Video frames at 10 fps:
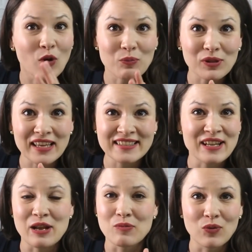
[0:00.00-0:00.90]
more
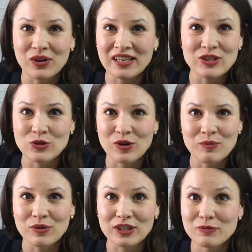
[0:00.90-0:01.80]
pleasant and more
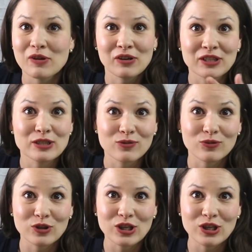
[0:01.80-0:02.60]
enjoyable experience for